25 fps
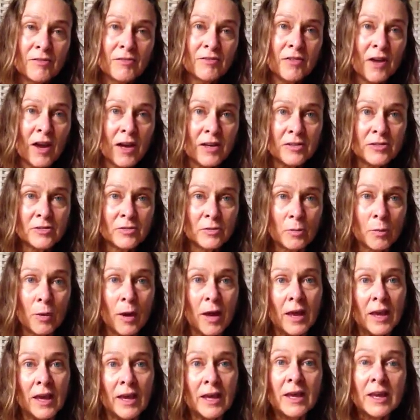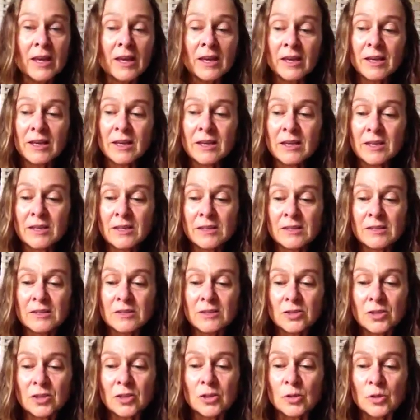find a way
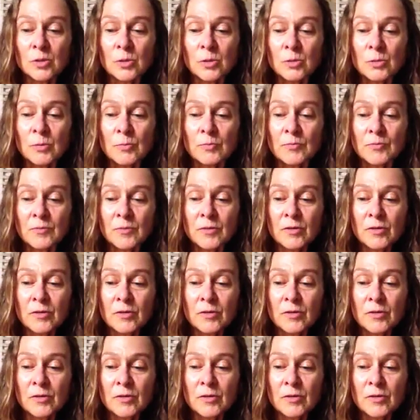to